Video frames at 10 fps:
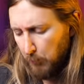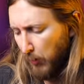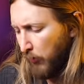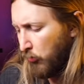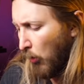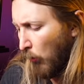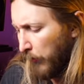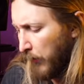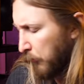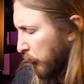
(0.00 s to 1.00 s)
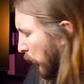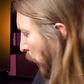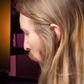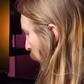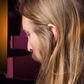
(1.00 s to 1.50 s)
But there's a hole in them,
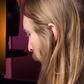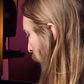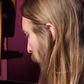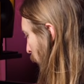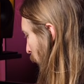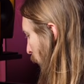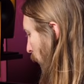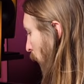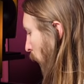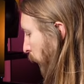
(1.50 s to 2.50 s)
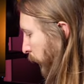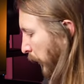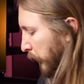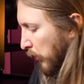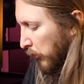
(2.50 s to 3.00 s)
so yeah, I don't know what
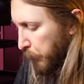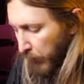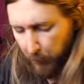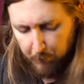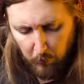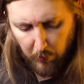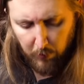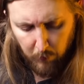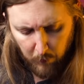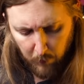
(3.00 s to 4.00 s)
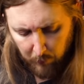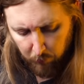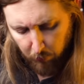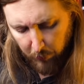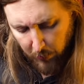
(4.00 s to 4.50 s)
that does, but okay.
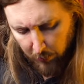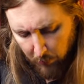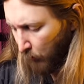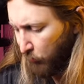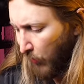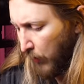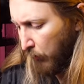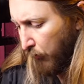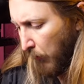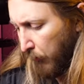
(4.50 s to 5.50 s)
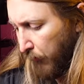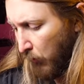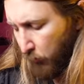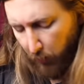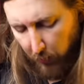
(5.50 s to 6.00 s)
Let's try that. Looks like it's from the
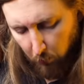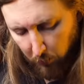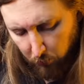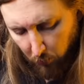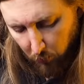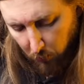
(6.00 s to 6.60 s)
future anyway, so...